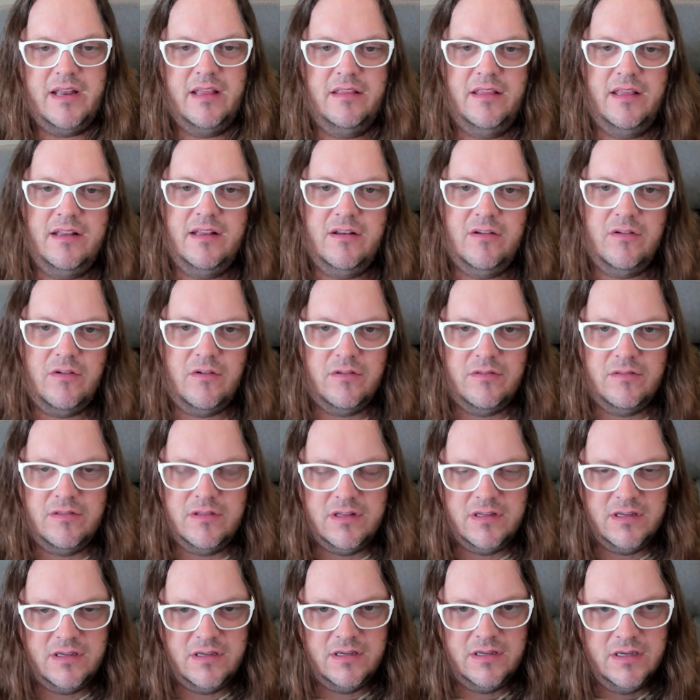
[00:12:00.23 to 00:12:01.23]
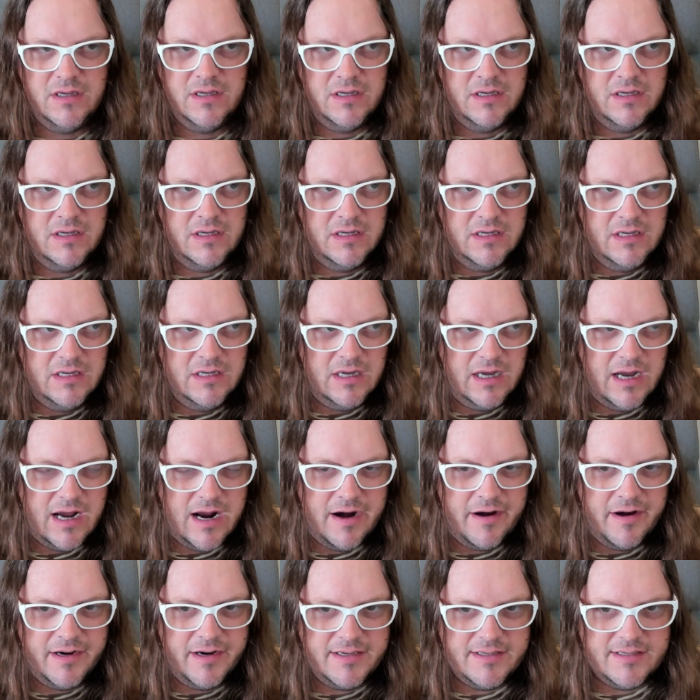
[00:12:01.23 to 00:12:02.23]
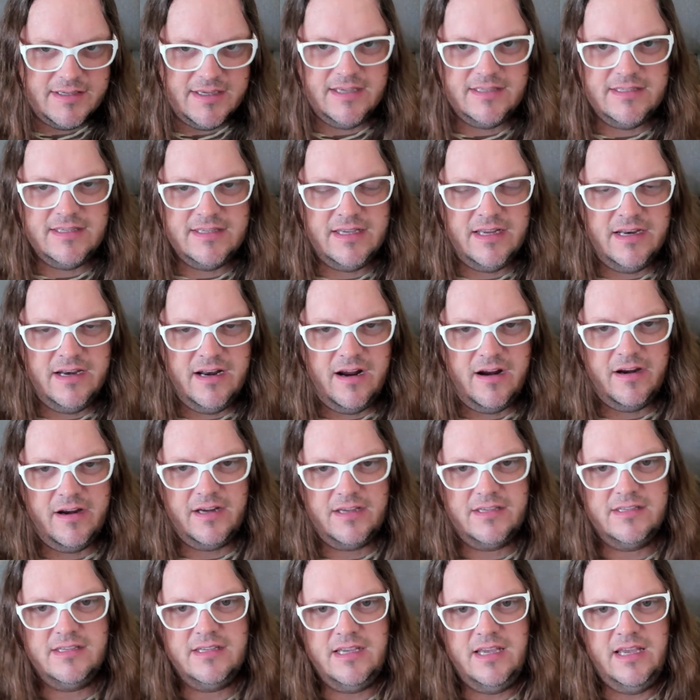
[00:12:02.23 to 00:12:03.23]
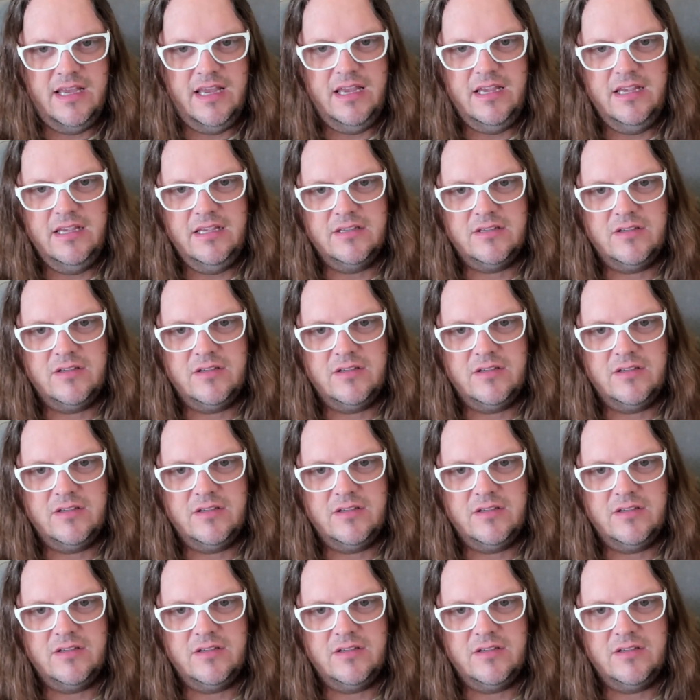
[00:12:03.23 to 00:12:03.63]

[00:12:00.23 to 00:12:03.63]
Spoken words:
than on the RXS and RXE,